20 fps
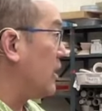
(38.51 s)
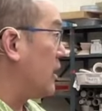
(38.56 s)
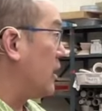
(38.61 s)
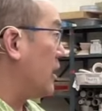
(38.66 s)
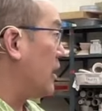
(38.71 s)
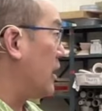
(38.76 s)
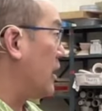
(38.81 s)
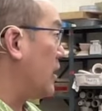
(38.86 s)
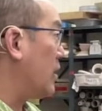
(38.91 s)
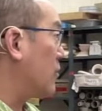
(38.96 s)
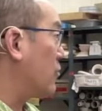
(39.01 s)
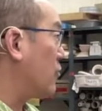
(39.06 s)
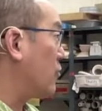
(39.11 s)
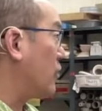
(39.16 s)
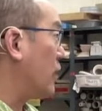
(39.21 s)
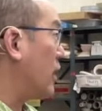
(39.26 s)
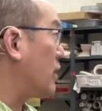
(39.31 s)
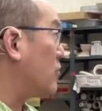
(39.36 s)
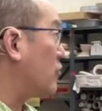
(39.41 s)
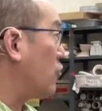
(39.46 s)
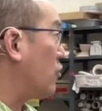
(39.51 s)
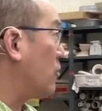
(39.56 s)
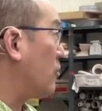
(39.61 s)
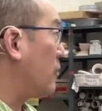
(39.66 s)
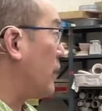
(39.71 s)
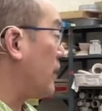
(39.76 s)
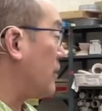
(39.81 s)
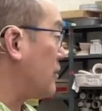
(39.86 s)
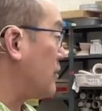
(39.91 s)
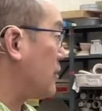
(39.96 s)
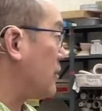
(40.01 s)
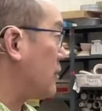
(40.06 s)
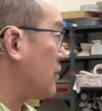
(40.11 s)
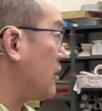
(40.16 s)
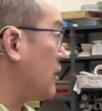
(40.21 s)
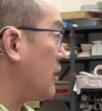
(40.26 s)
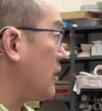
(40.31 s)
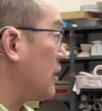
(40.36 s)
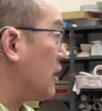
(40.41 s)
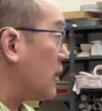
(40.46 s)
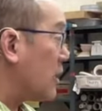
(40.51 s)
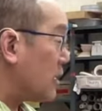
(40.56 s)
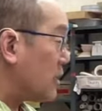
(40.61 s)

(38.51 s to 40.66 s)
And how to throw that. So we're basically